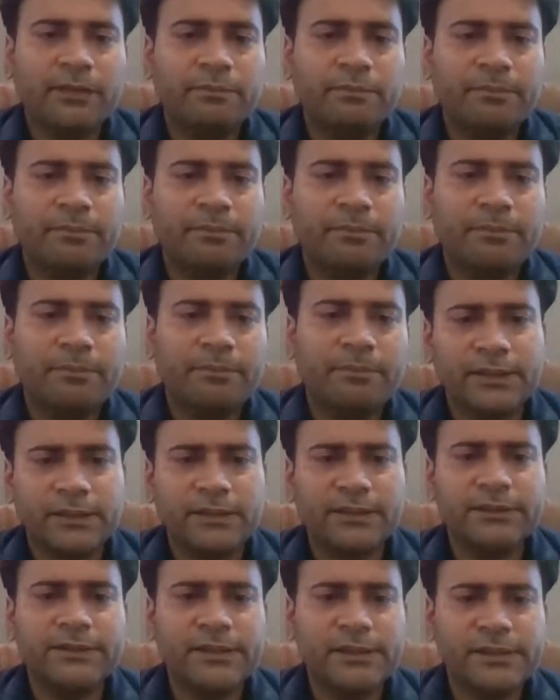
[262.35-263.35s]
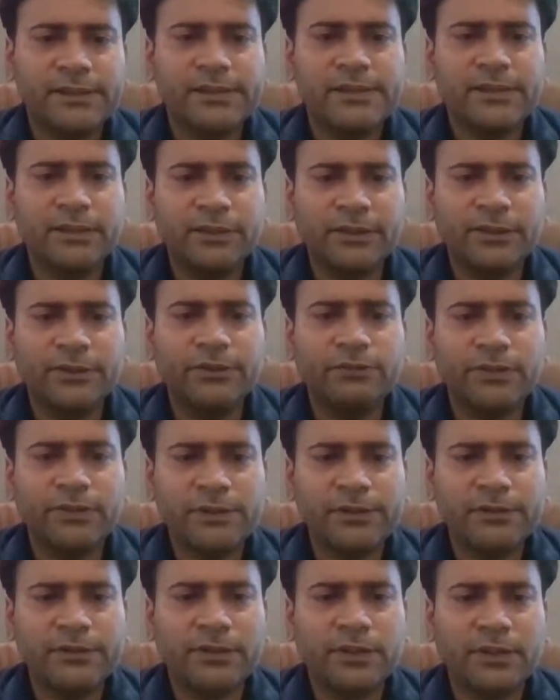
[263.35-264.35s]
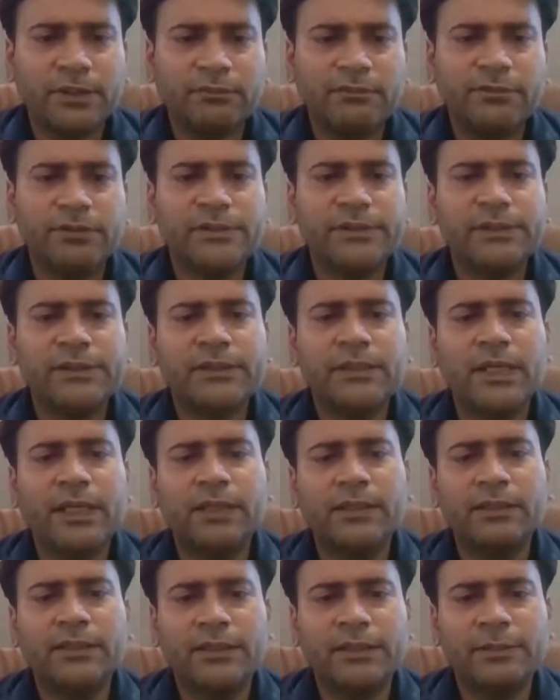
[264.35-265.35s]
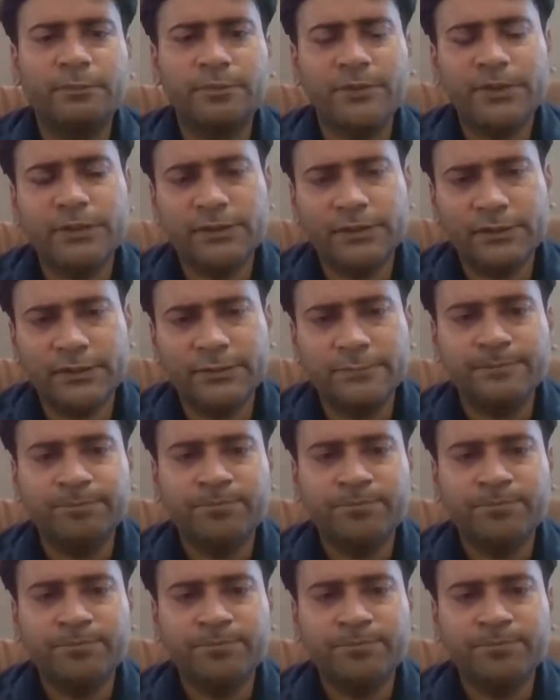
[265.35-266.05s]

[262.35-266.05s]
the past recessions in US, we'll see that the EPS